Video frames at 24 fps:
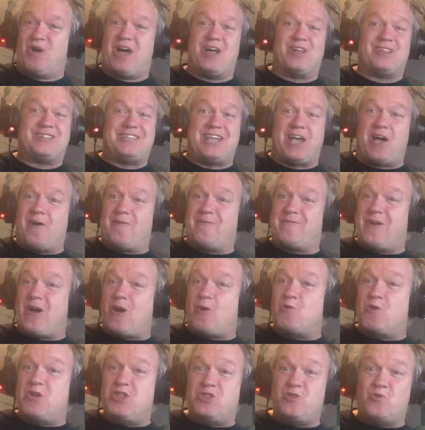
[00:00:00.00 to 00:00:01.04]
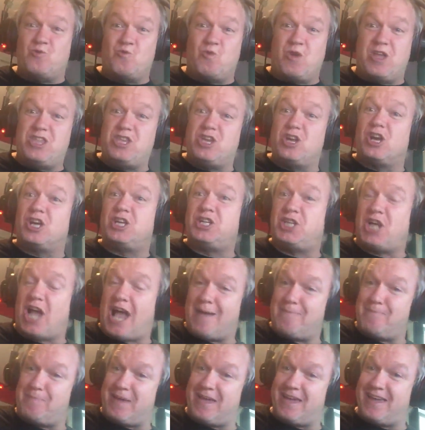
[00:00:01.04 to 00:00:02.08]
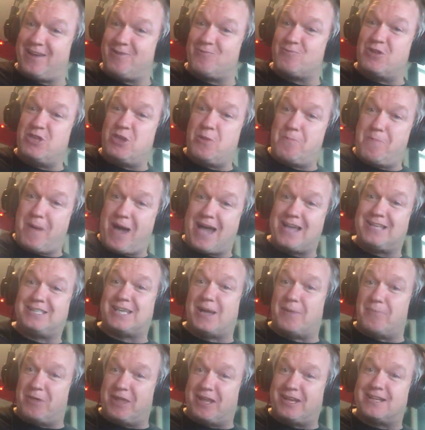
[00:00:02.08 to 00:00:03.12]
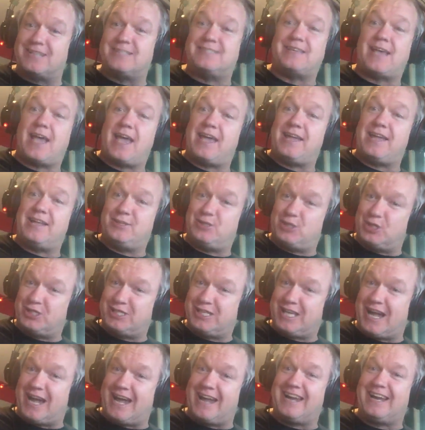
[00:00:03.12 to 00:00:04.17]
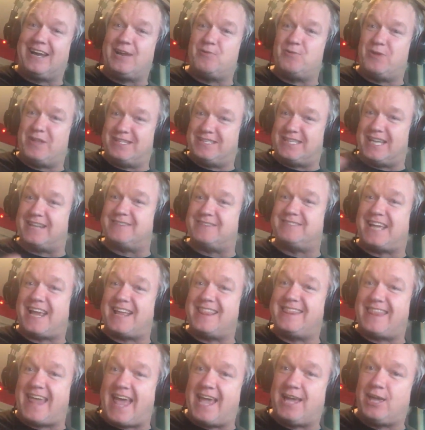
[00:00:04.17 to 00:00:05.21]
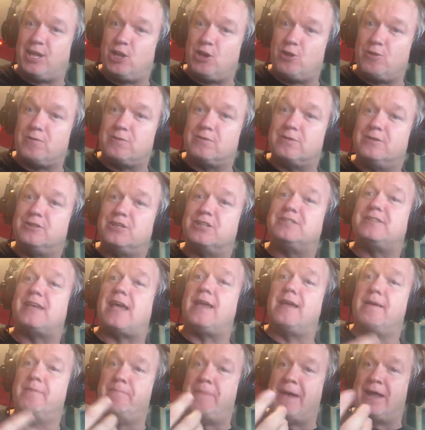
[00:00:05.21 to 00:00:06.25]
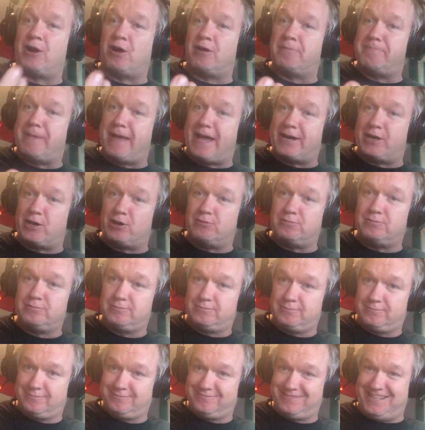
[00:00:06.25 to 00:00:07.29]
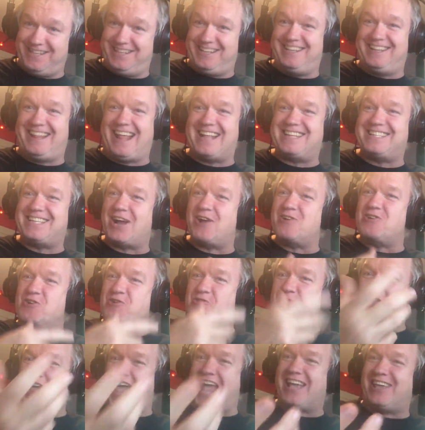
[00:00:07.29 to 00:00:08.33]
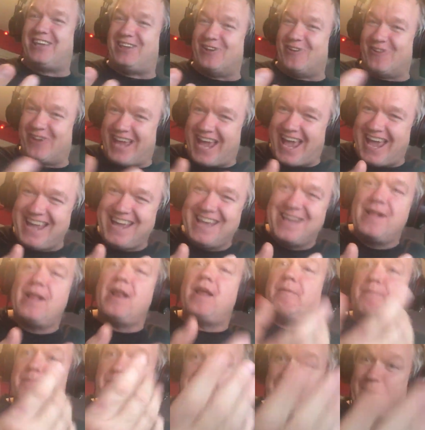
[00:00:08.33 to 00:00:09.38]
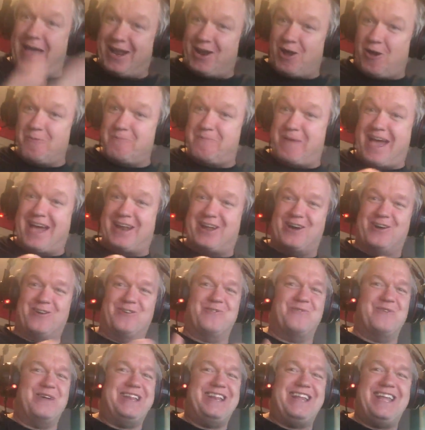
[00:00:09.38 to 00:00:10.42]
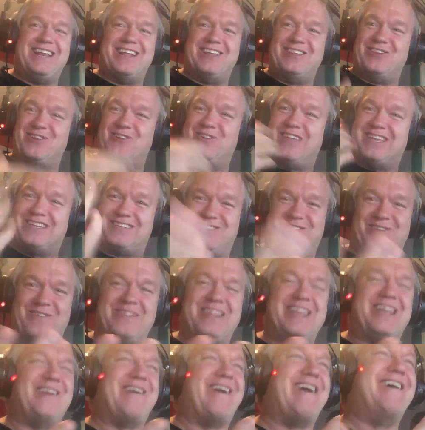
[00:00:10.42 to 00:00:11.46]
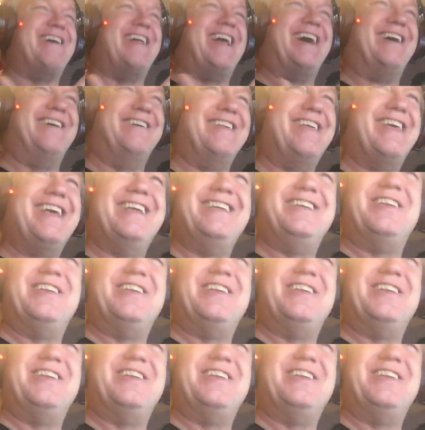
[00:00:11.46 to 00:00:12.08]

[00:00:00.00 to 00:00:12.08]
Well, tell when you're shopping, when you buy something, just kindly, instead of saying thank you, just say bet on Beto. That's our new thank you, okay? Bet on Beto. We need to do this from here on out.